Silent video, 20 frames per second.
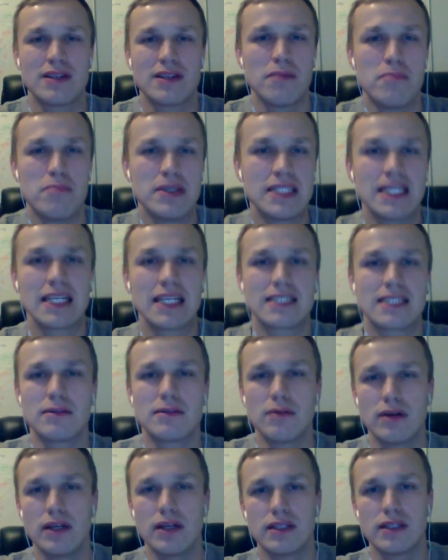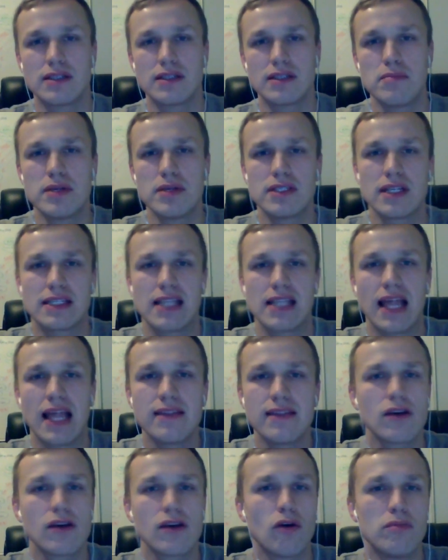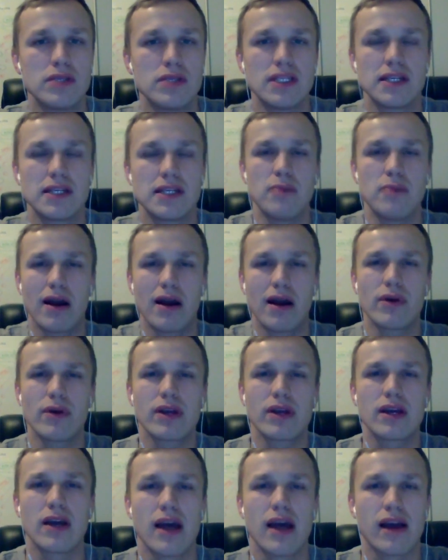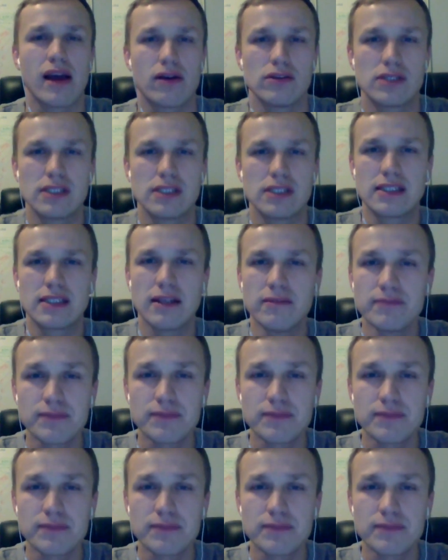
a business lending or business borrowing ecosystem.